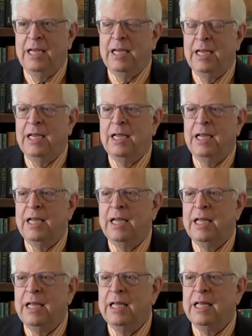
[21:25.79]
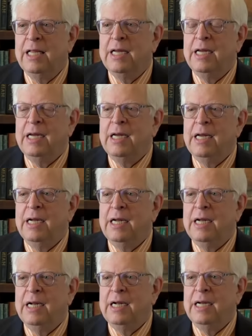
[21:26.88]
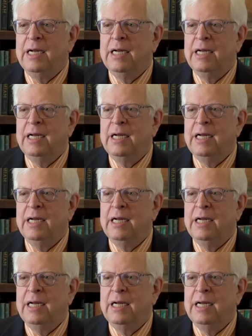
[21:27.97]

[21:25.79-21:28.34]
expectations as a confusion that